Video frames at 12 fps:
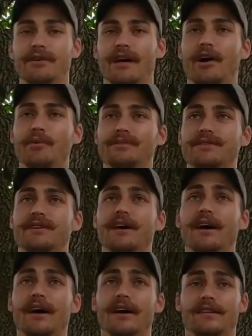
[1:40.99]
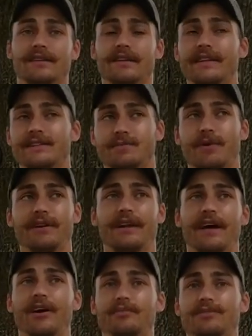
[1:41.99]
It helps delay the spread
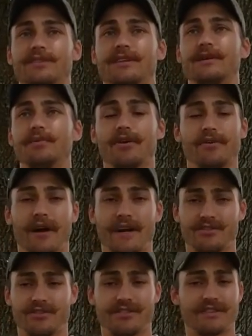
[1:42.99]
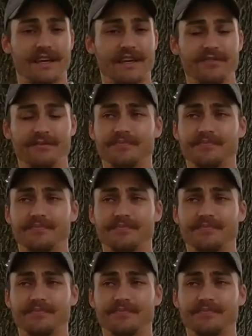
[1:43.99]
and it helps keep other ashes safe.